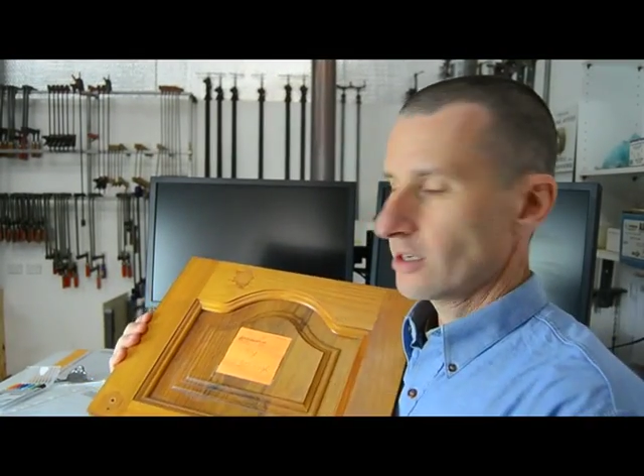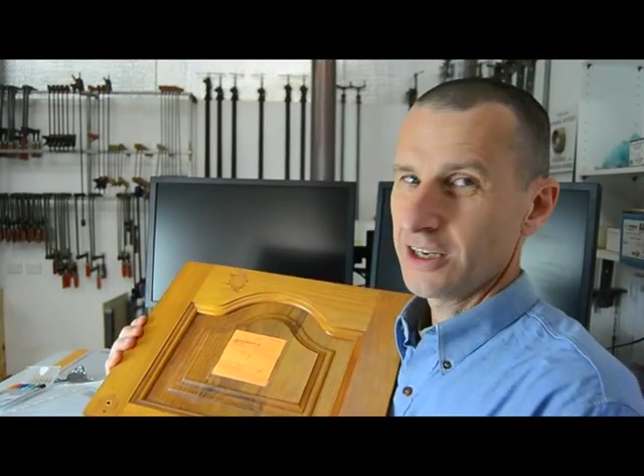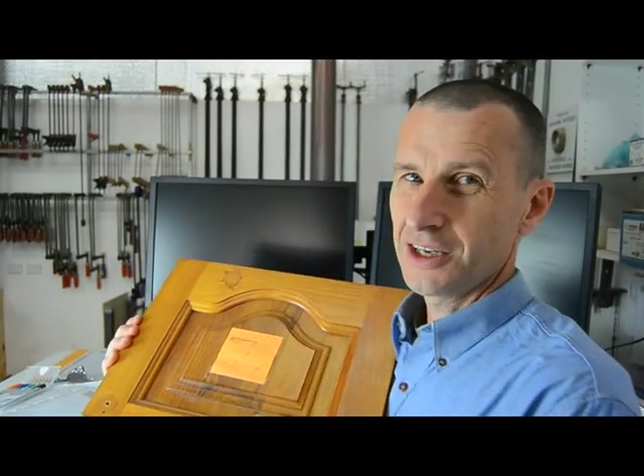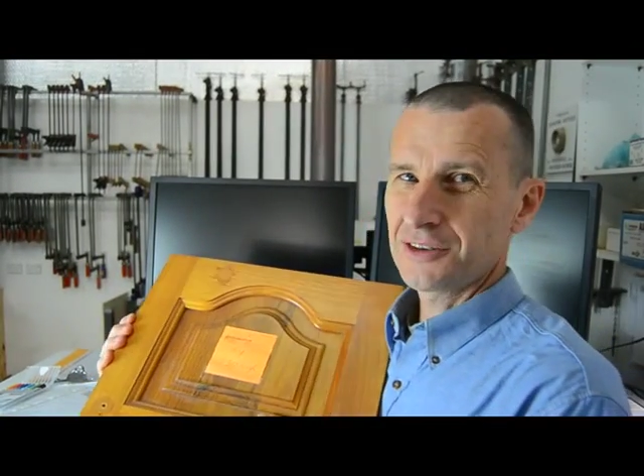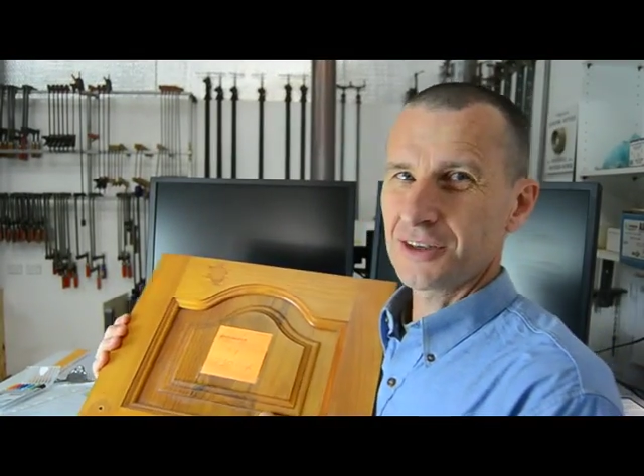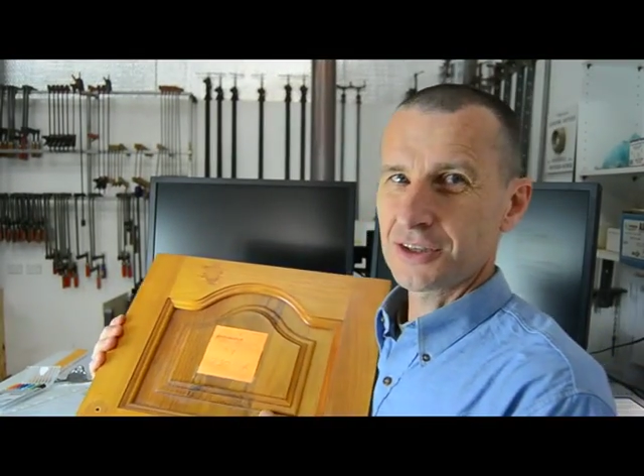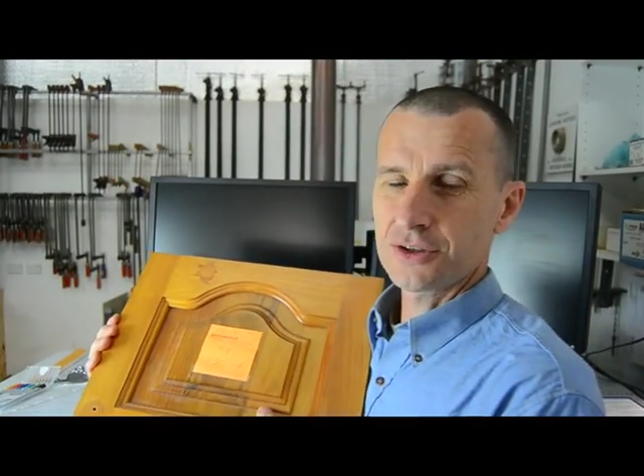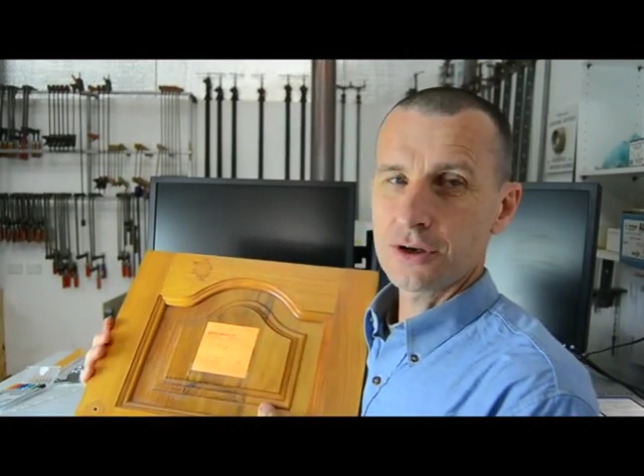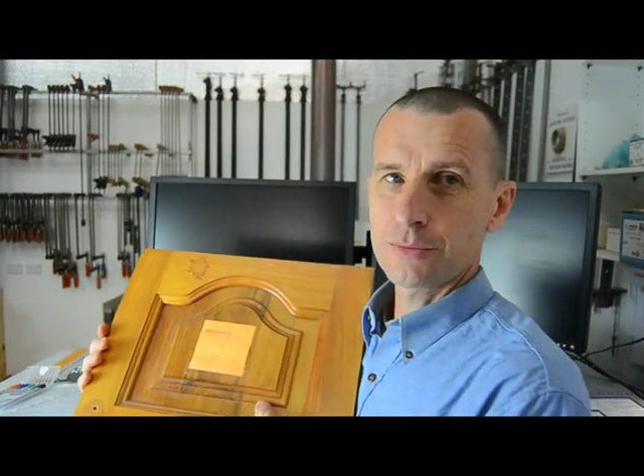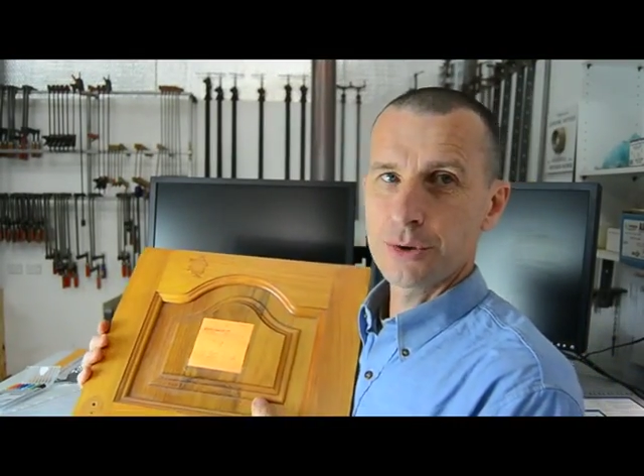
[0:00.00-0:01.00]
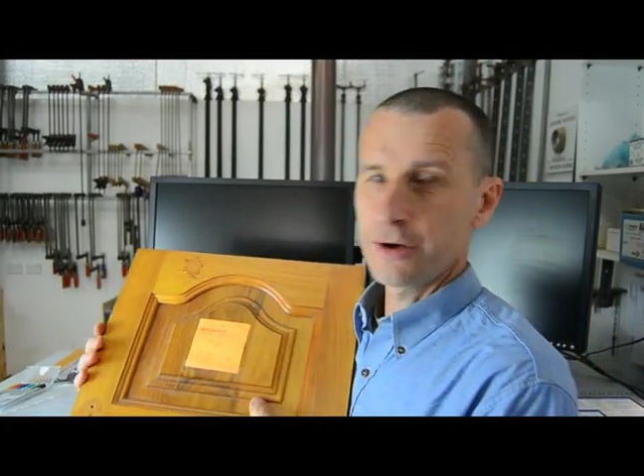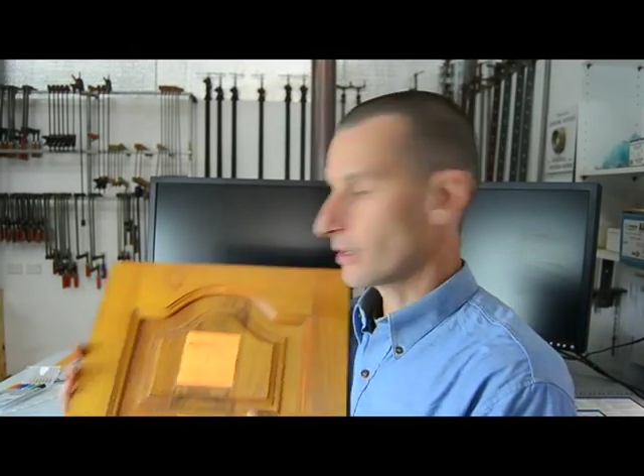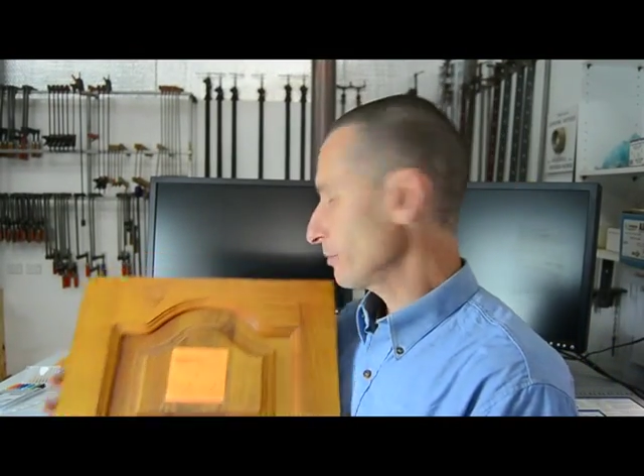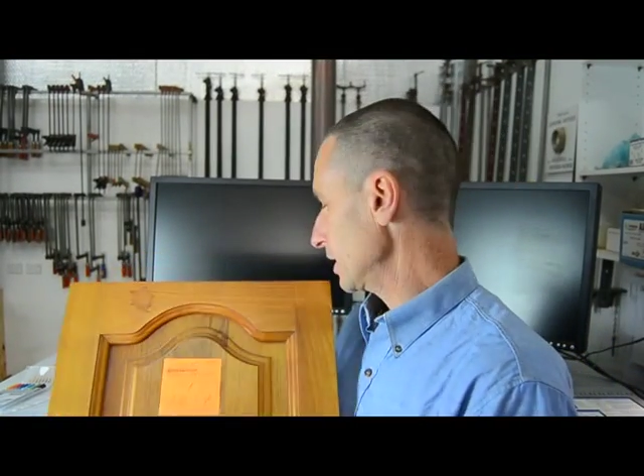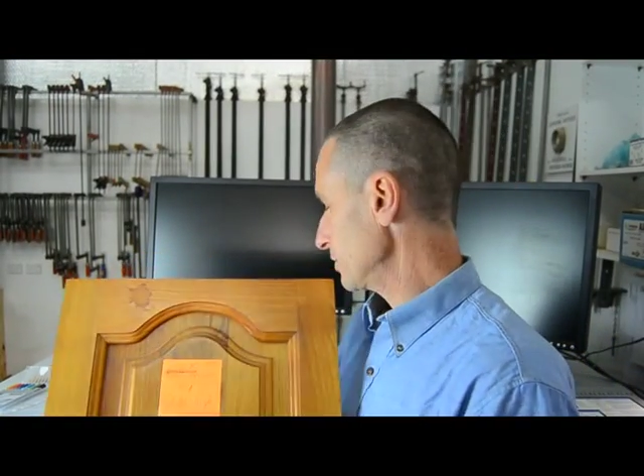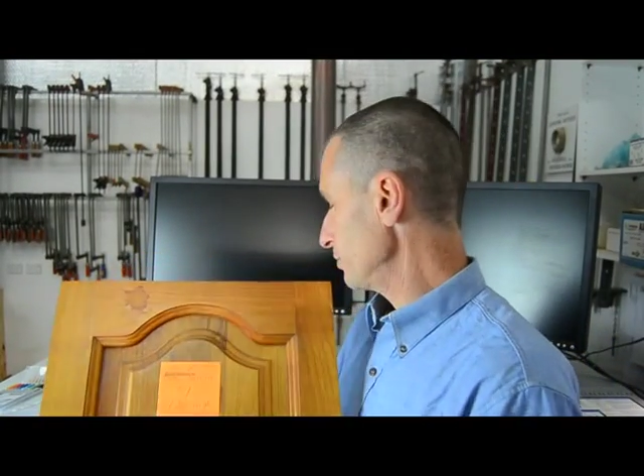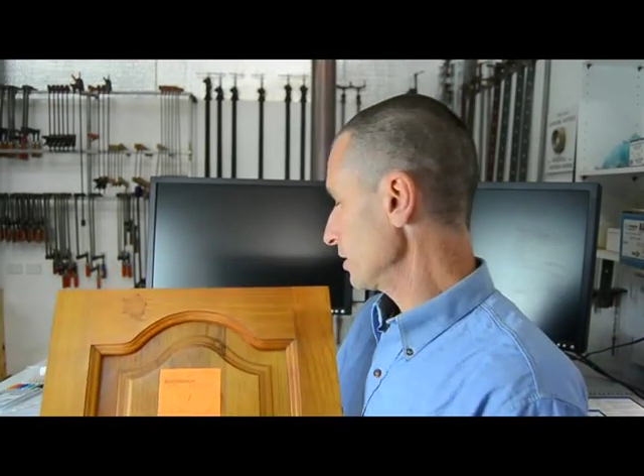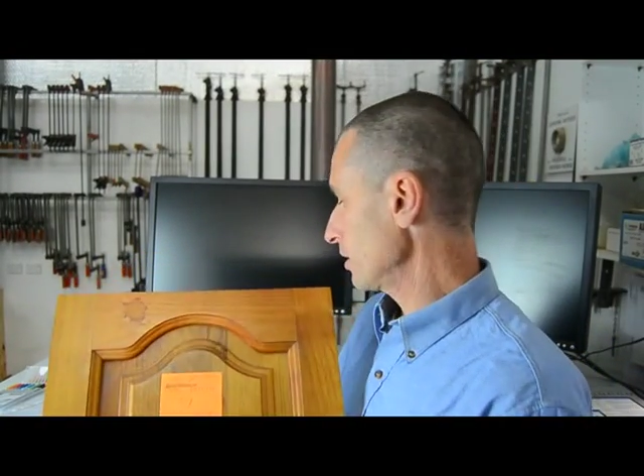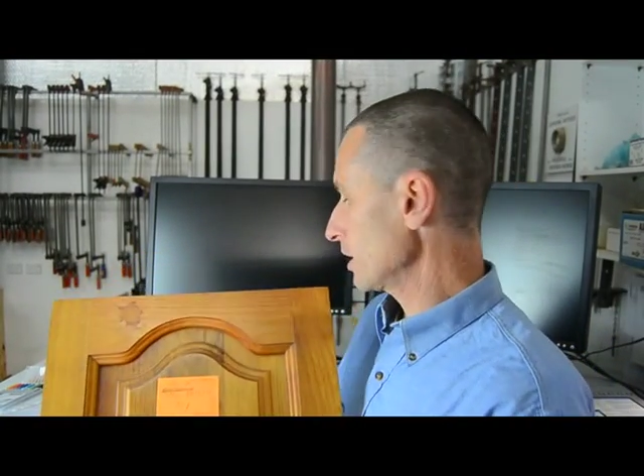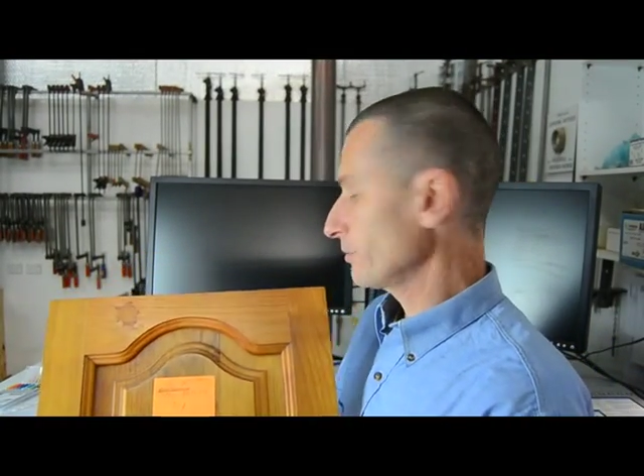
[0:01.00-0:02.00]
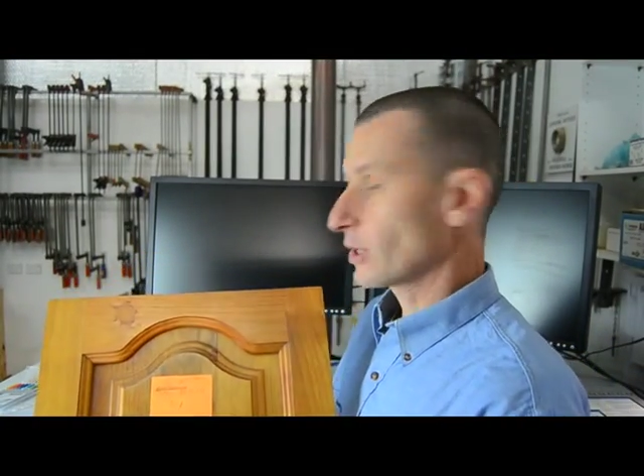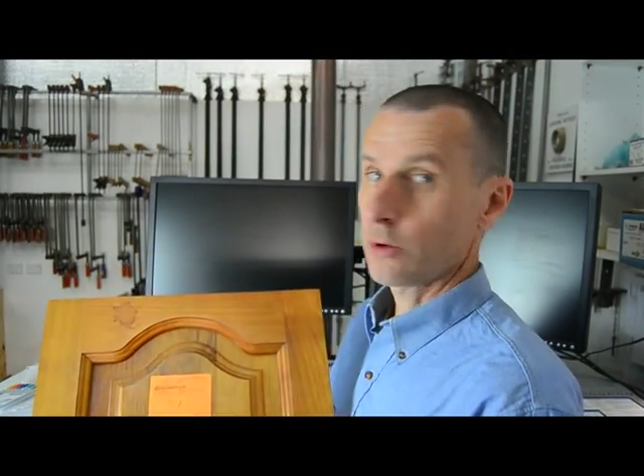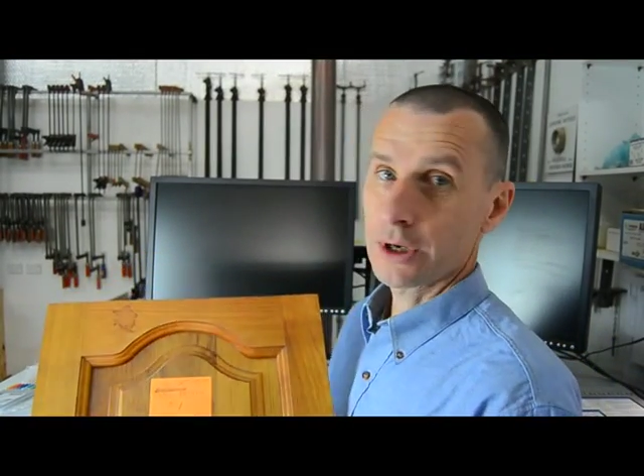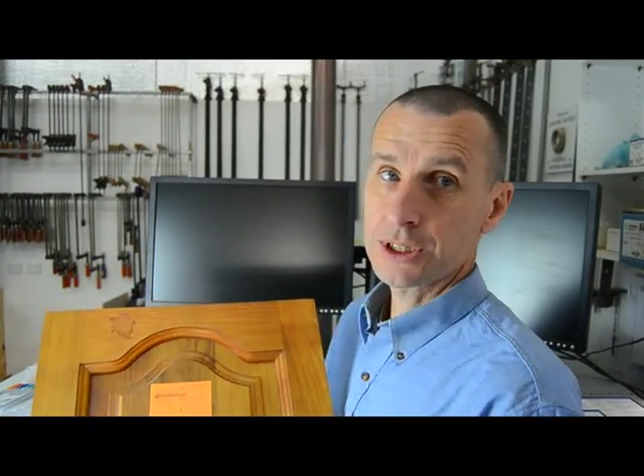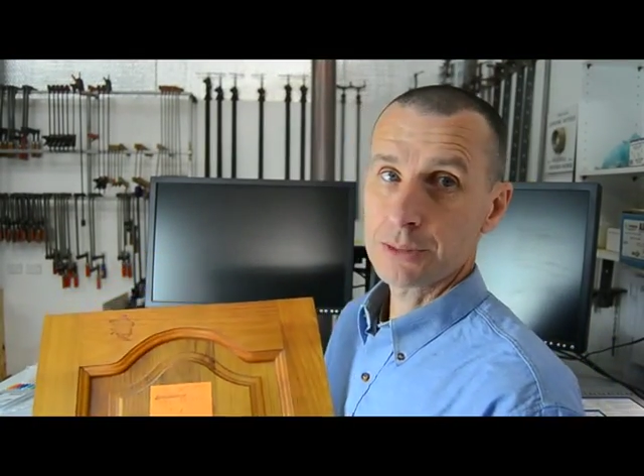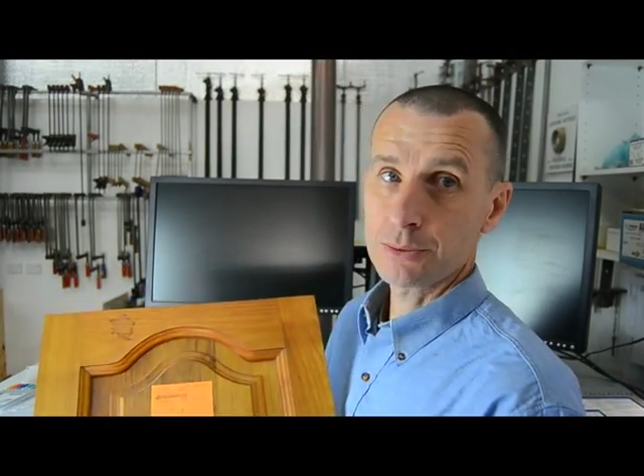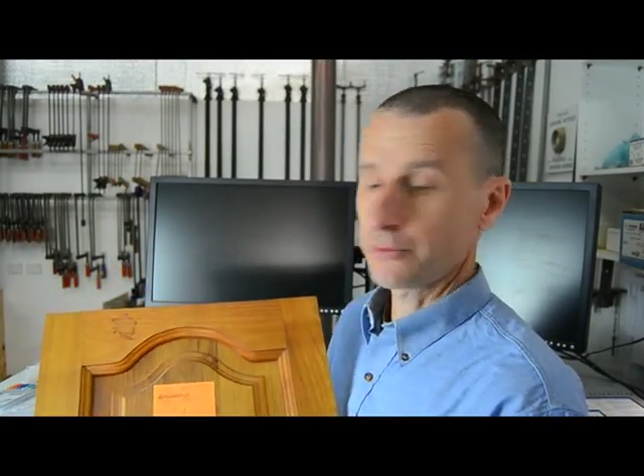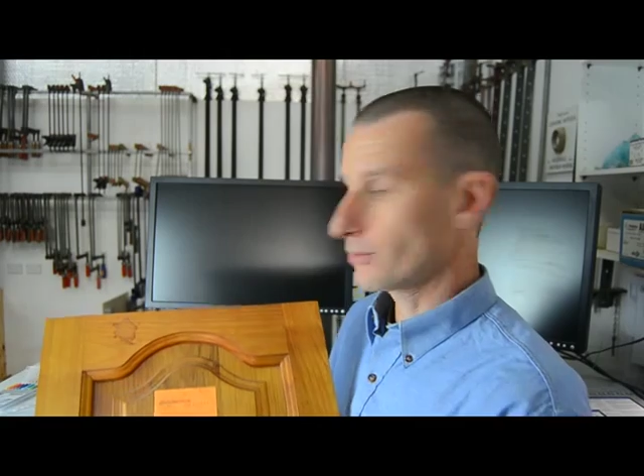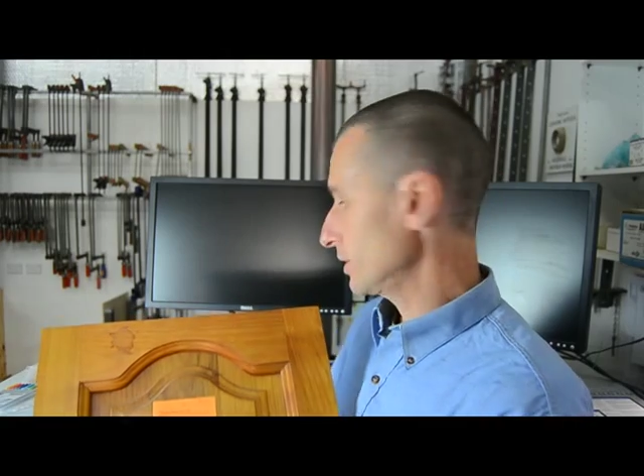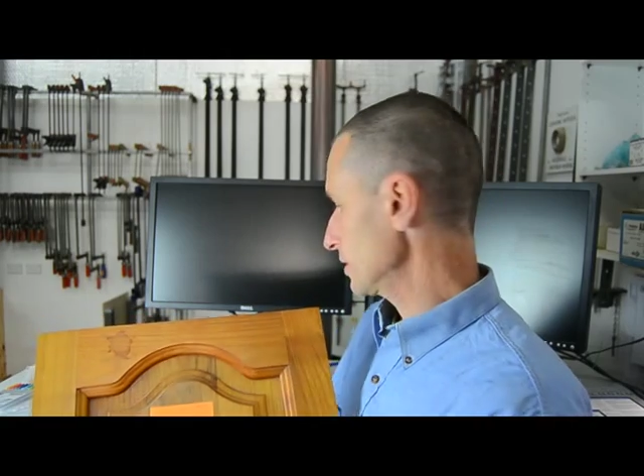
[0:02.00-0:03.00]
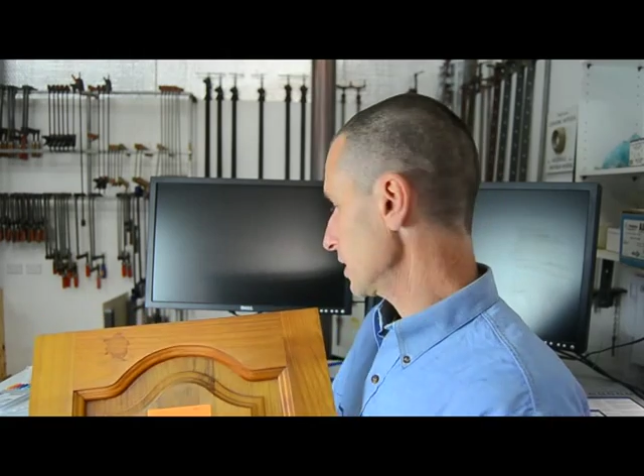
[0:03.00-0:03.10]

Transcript: And it's not a perfect match, but it'll be quite acceptable for this